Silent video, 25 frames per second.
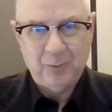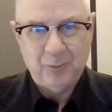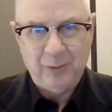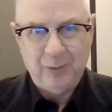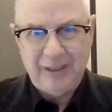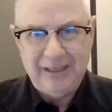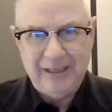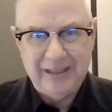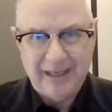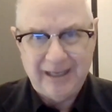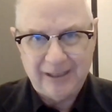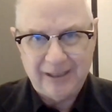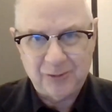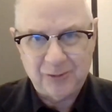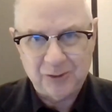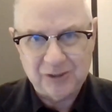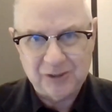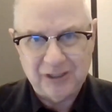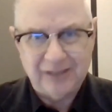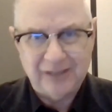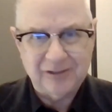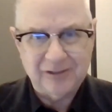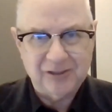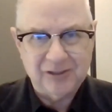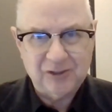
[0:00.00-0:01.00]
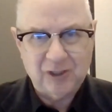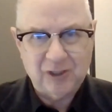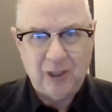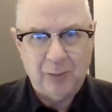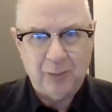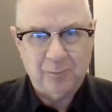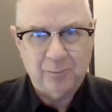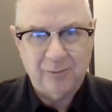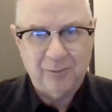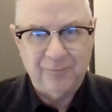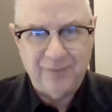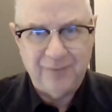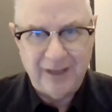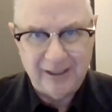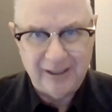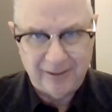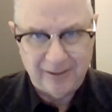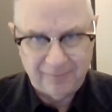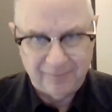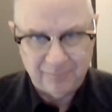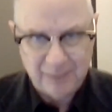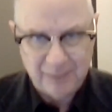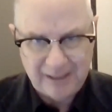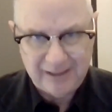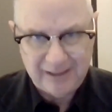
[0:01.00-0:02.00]
We need to exercise. It's called
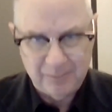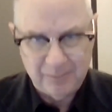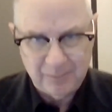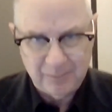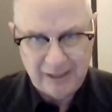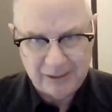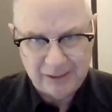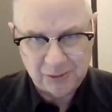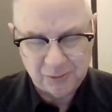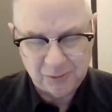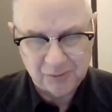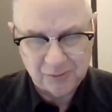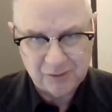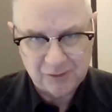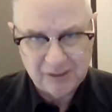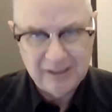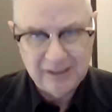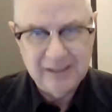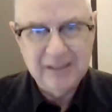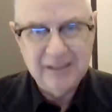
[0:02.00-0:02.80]
preventive measures.